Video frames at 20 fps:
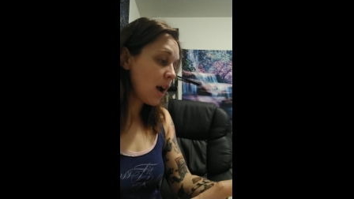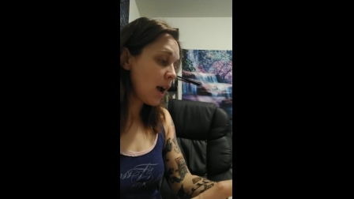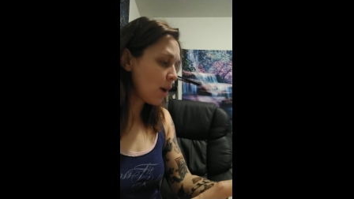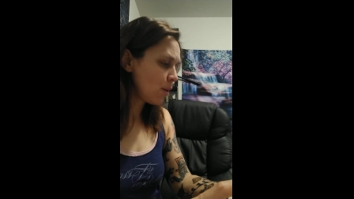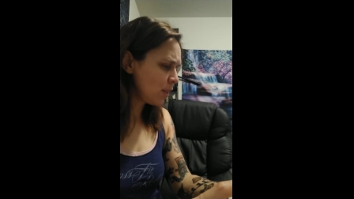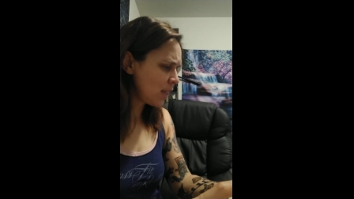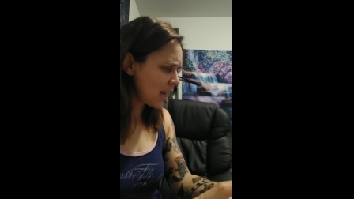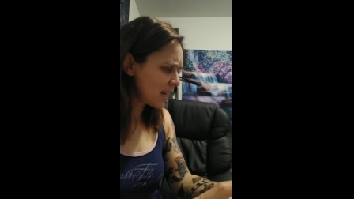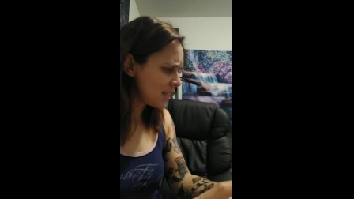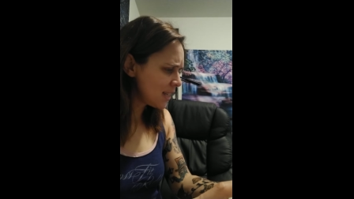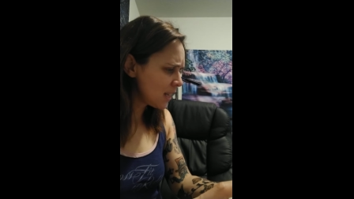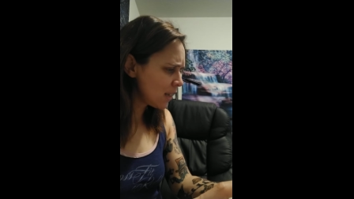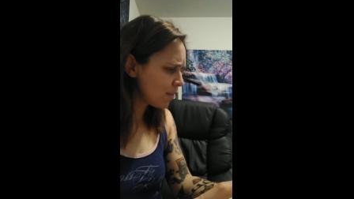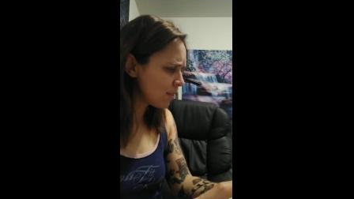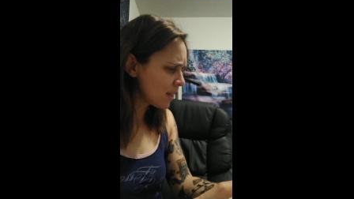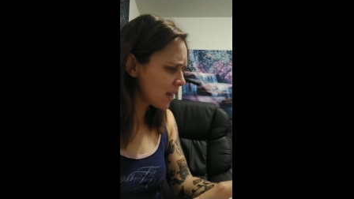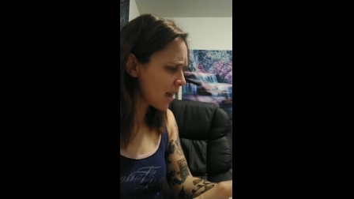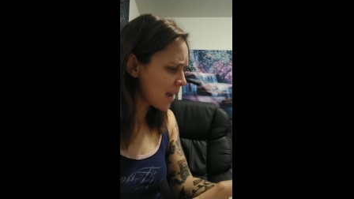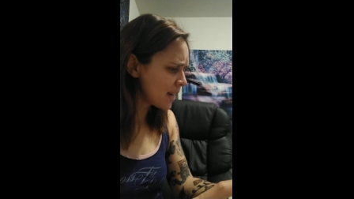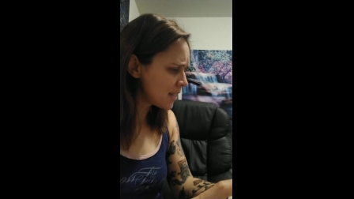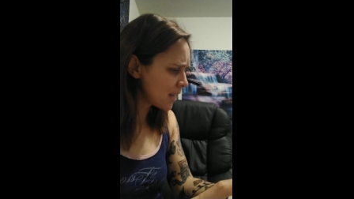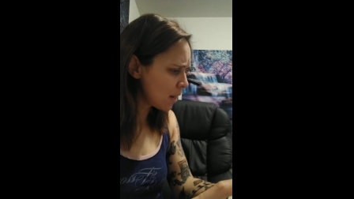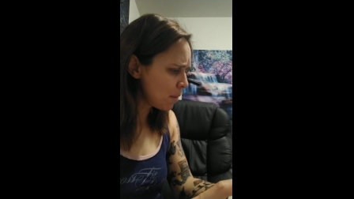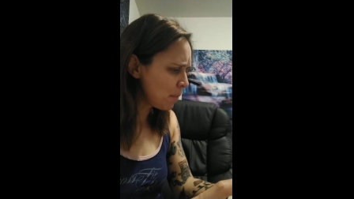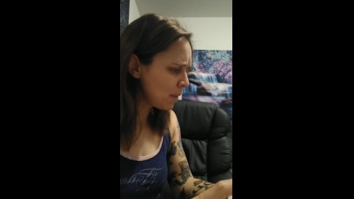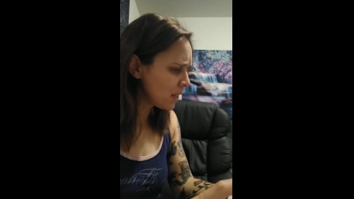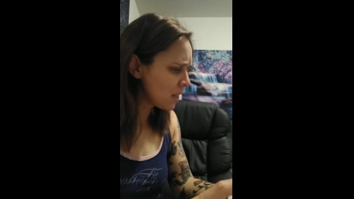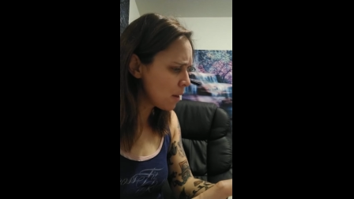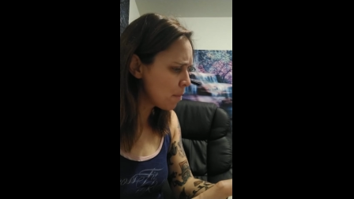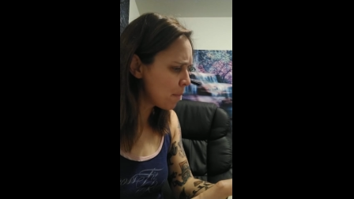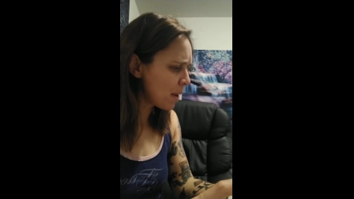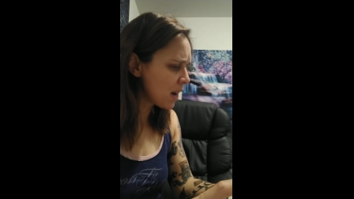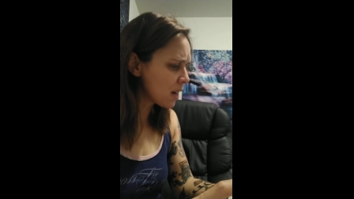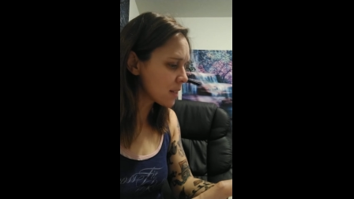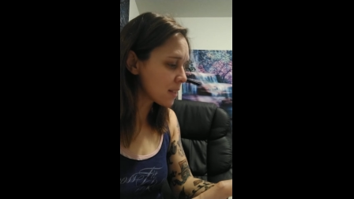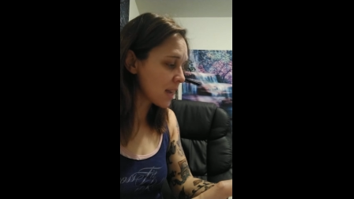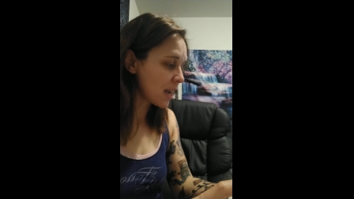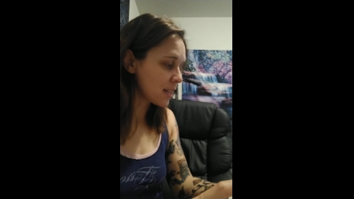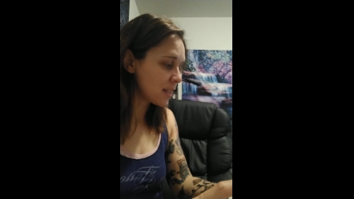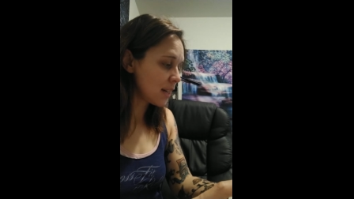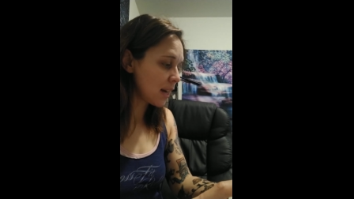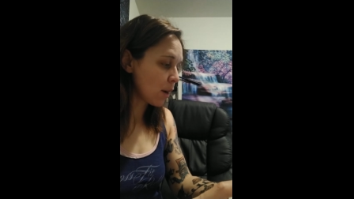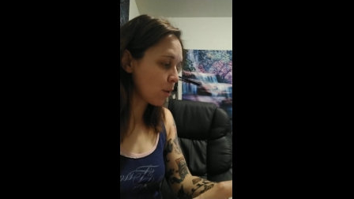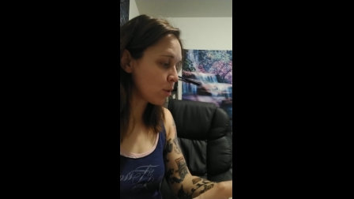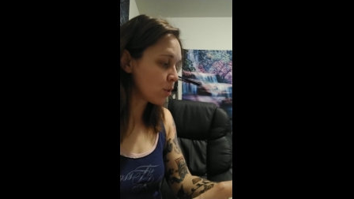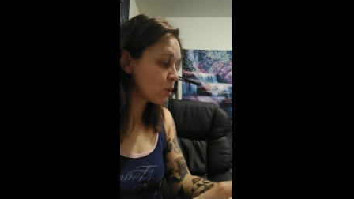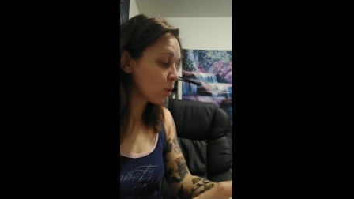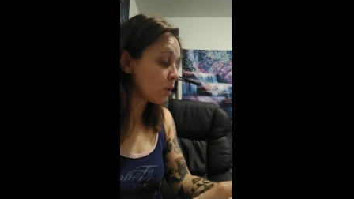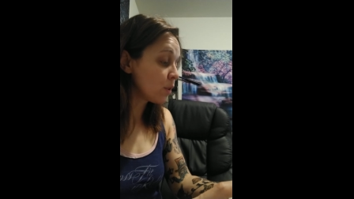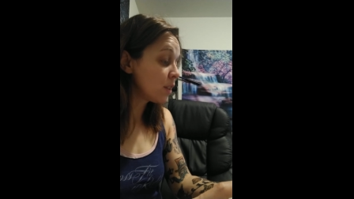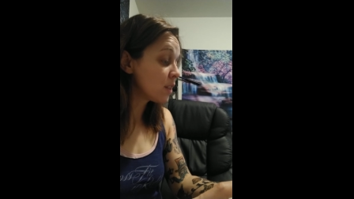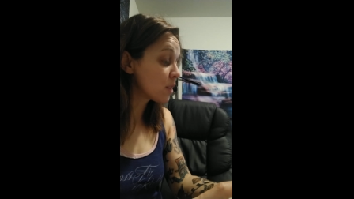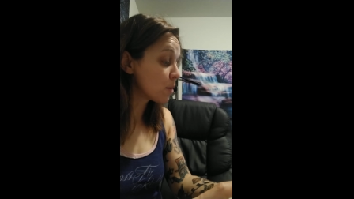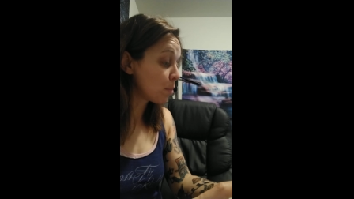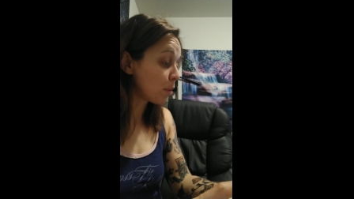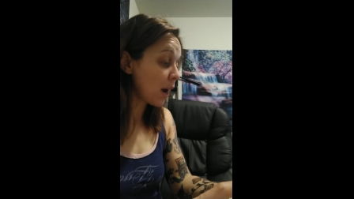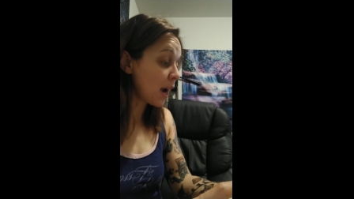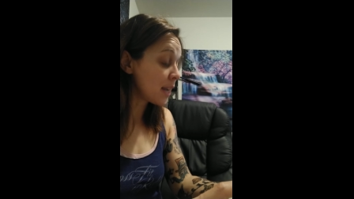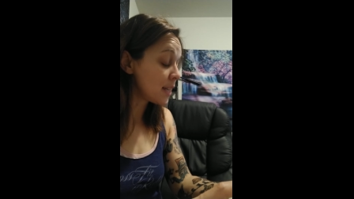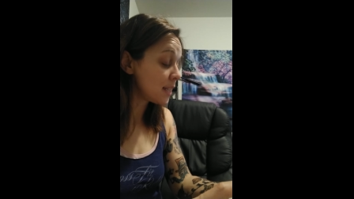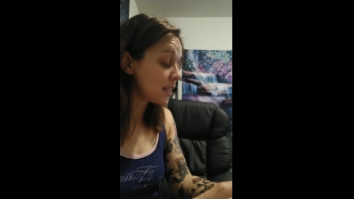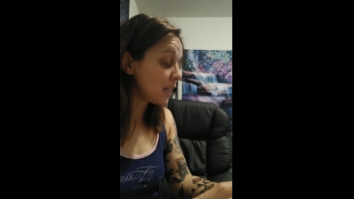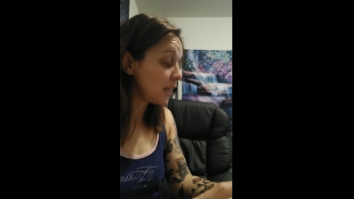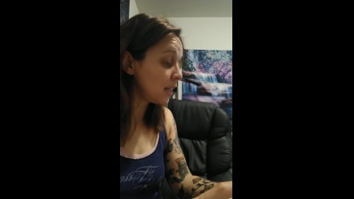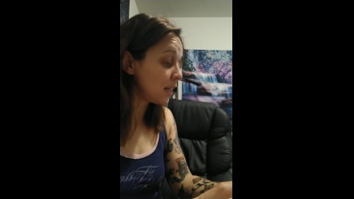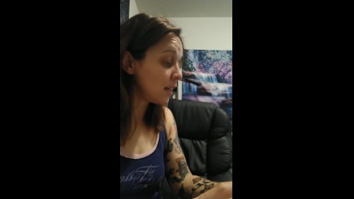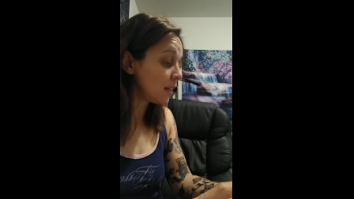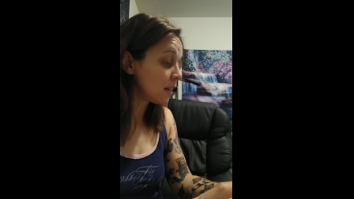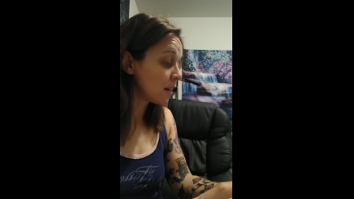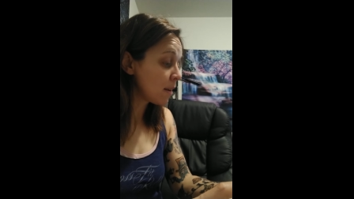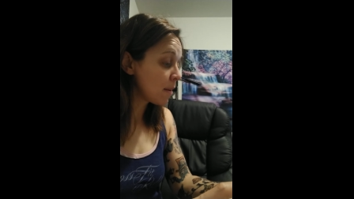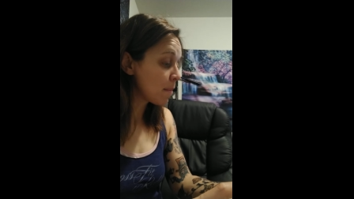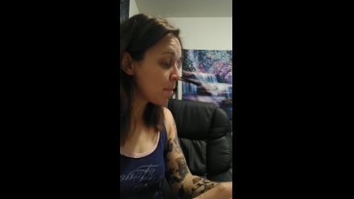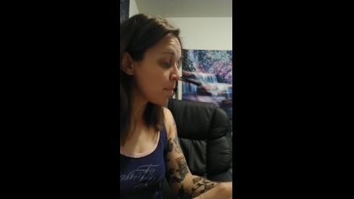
"I would like to give the guy ten million bucks," Eisenhower told the surprised Eden.